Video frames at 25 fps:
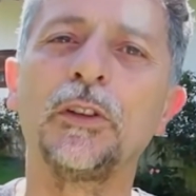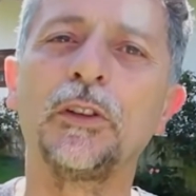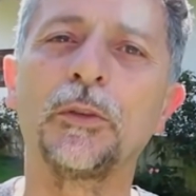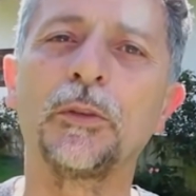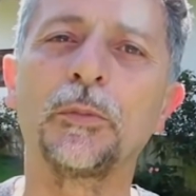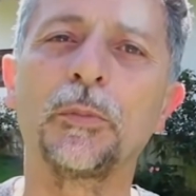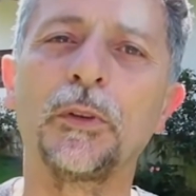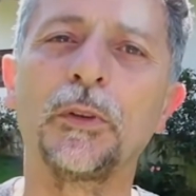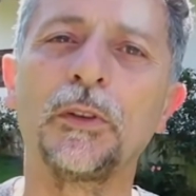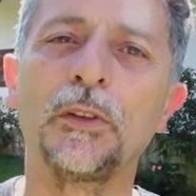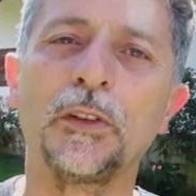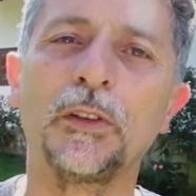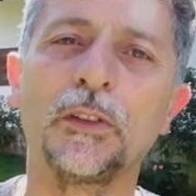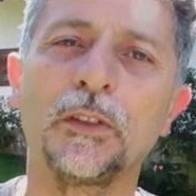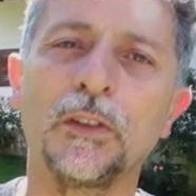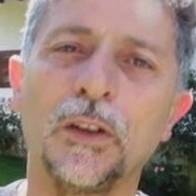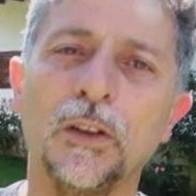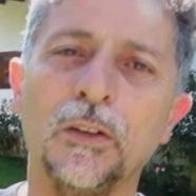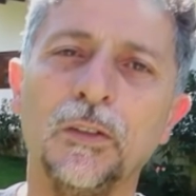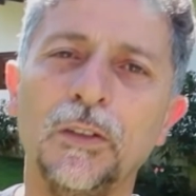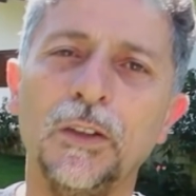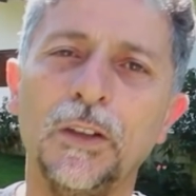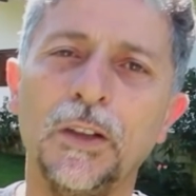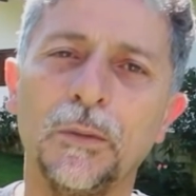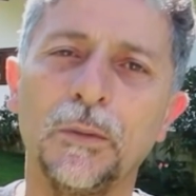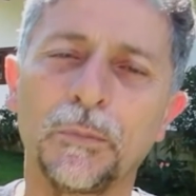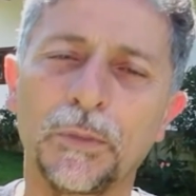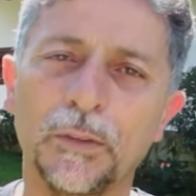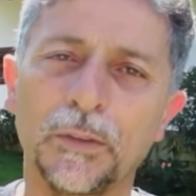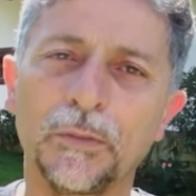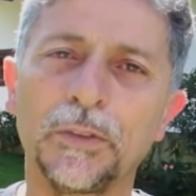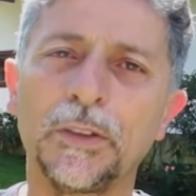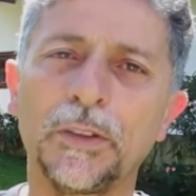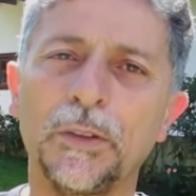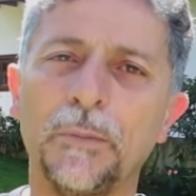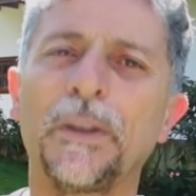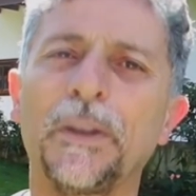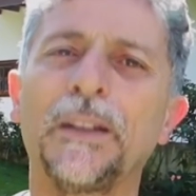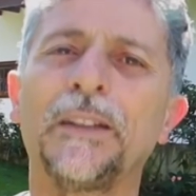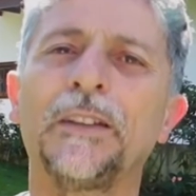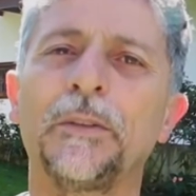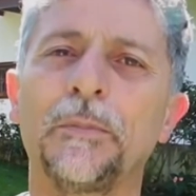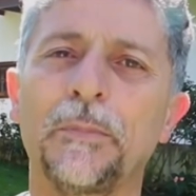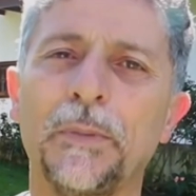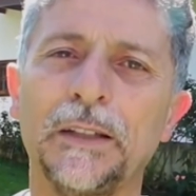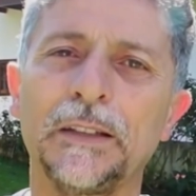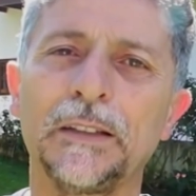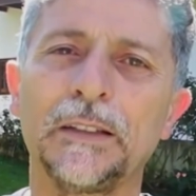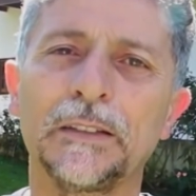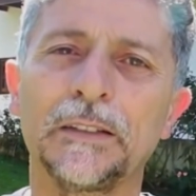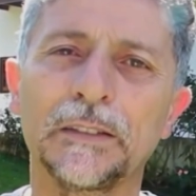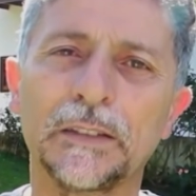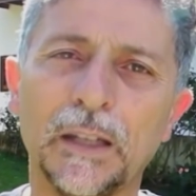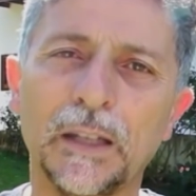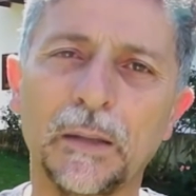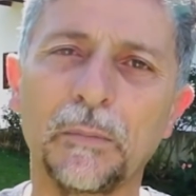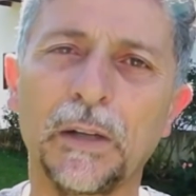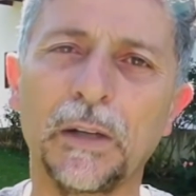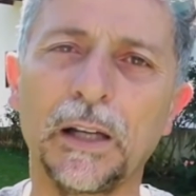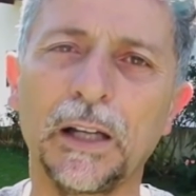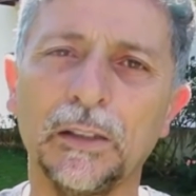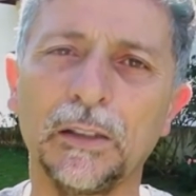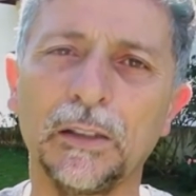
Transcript: projection, and you can join this work.